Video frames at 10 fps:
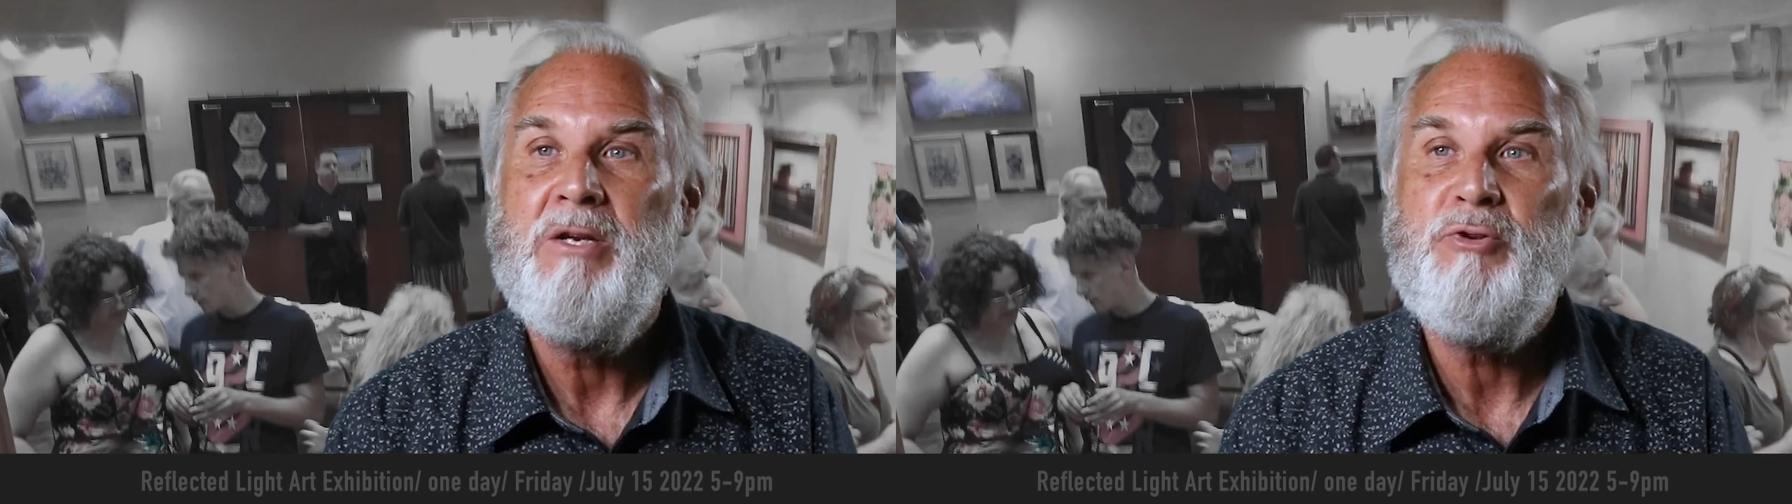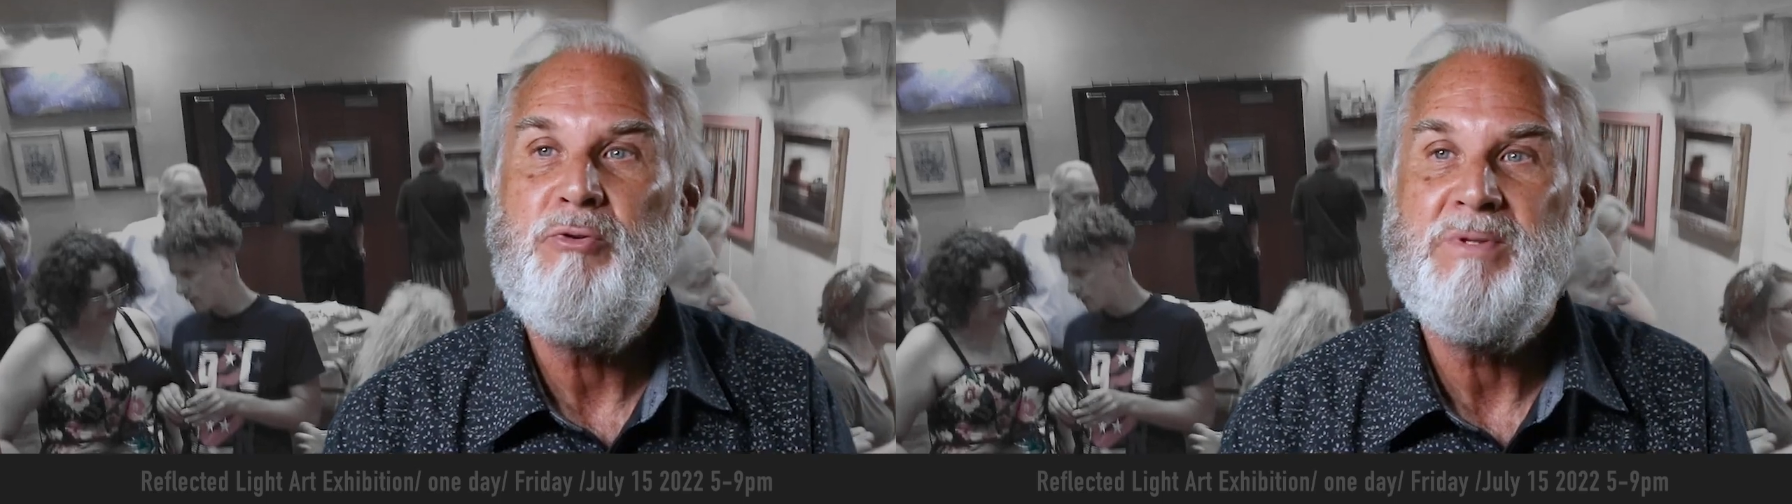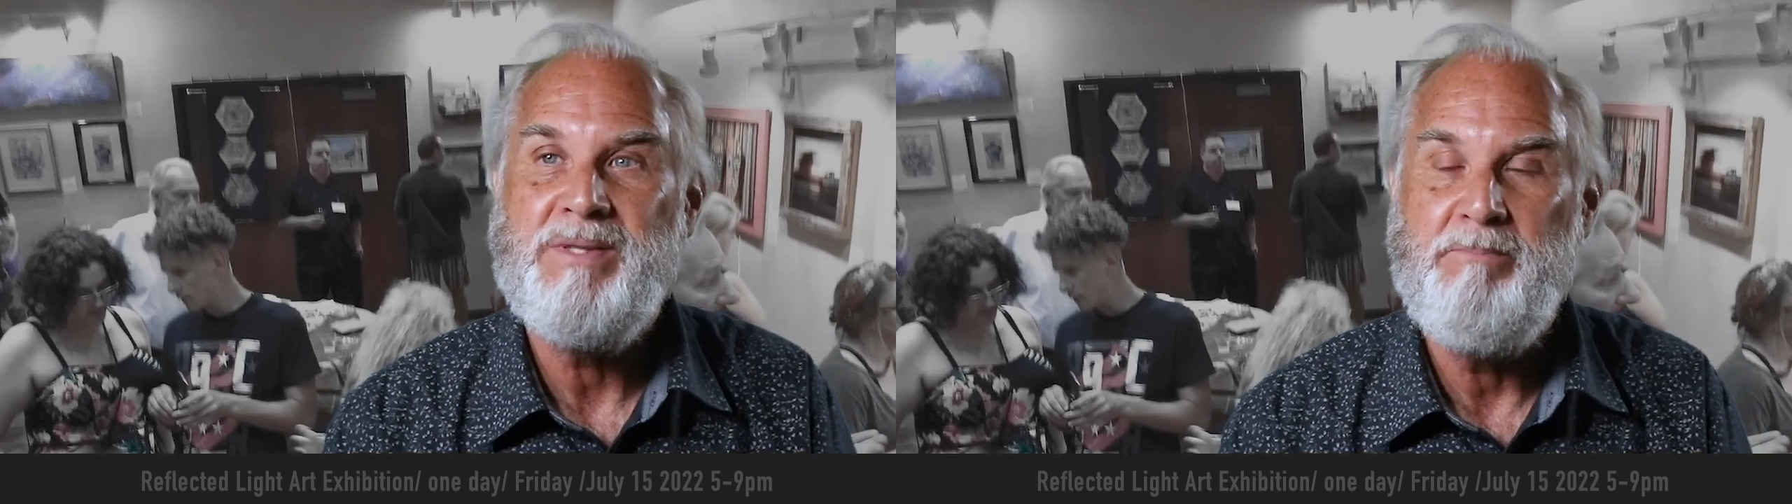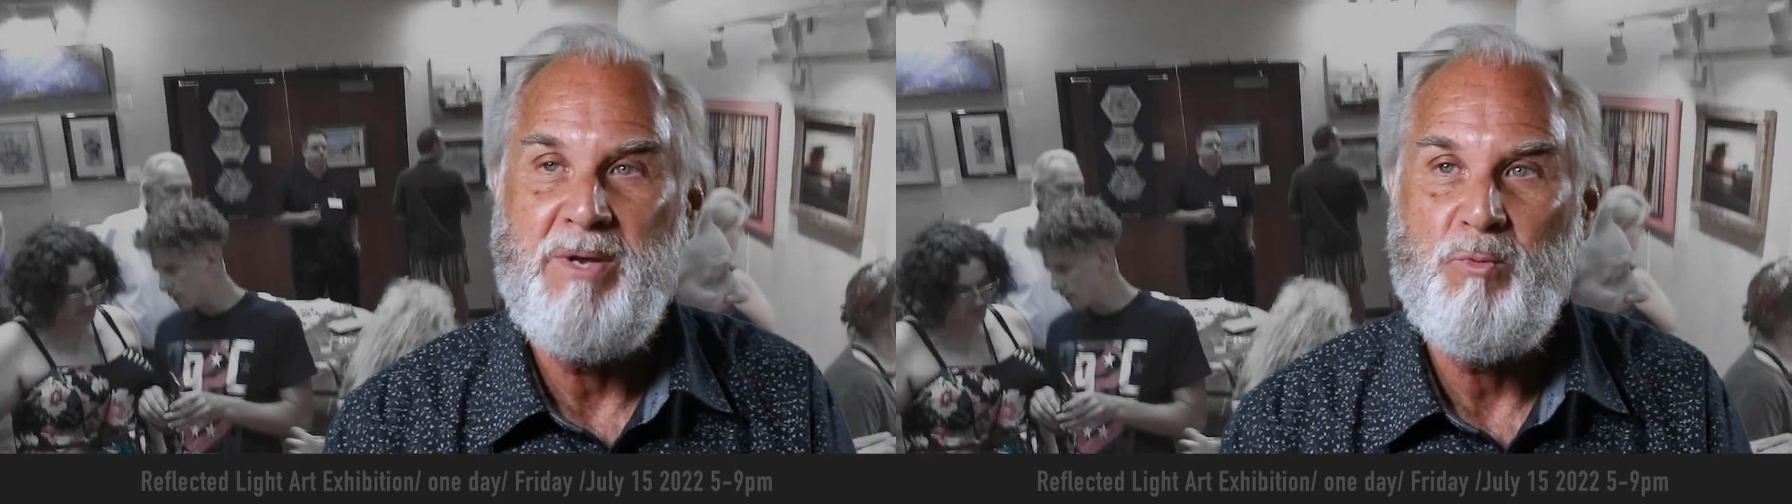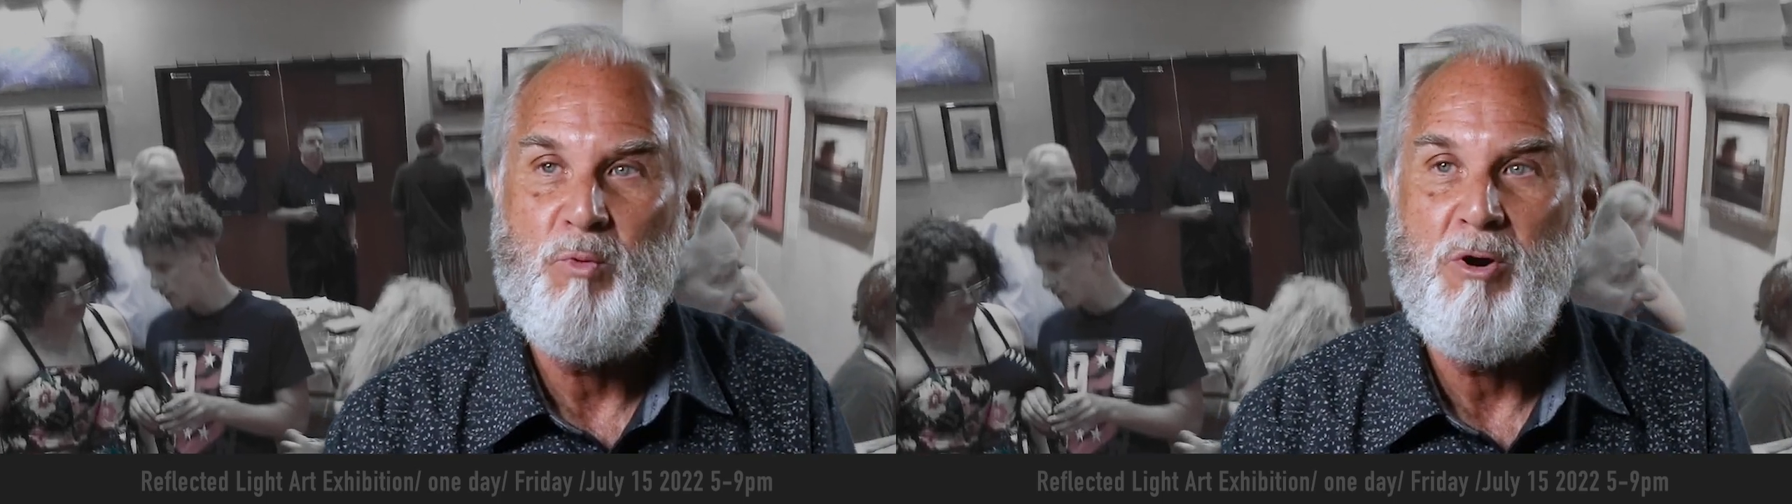to
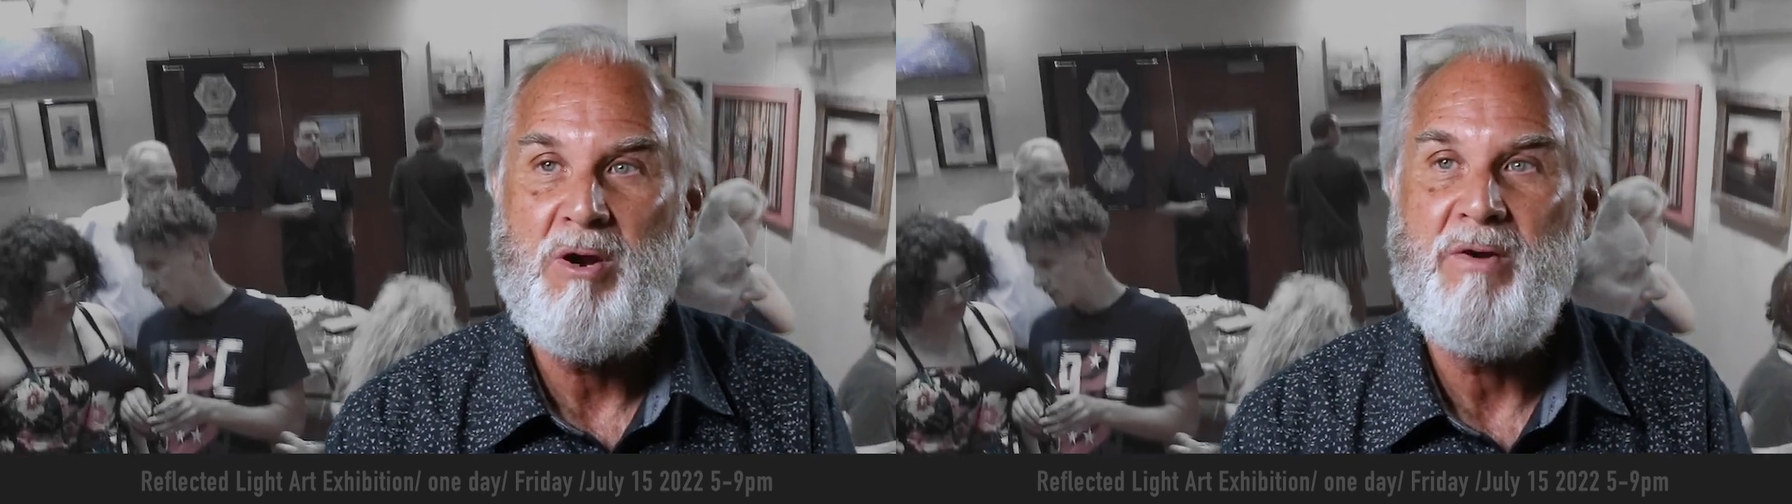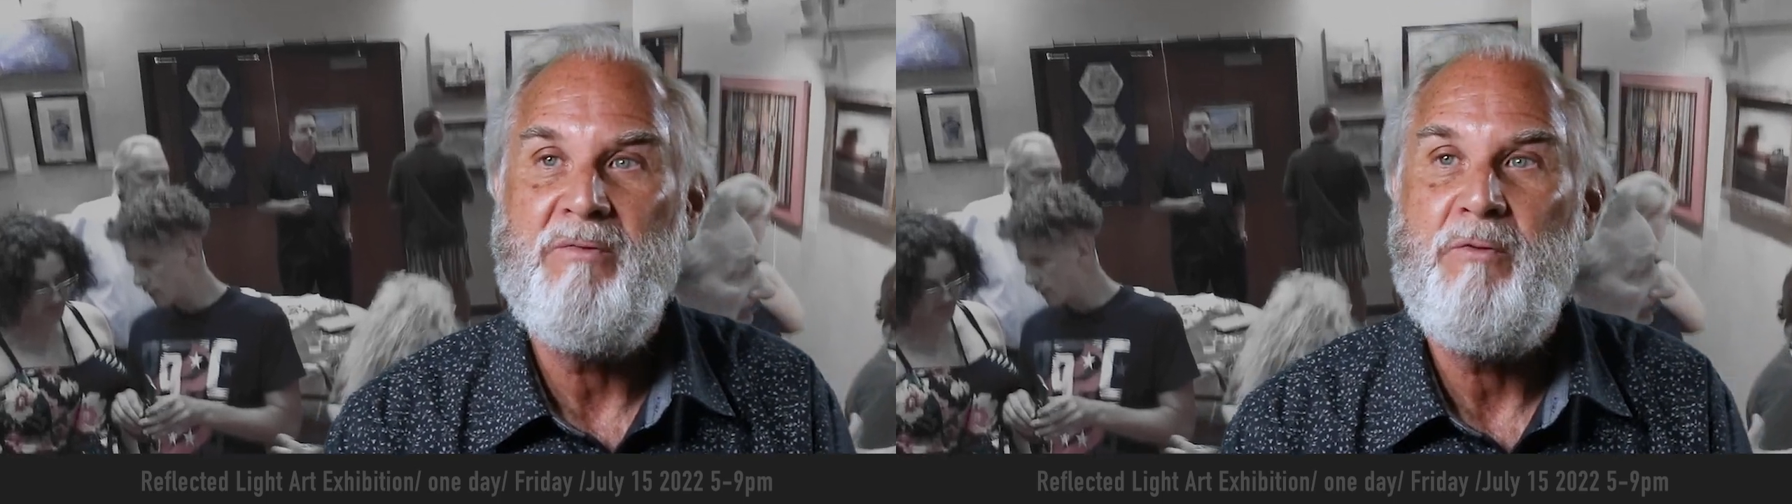submit work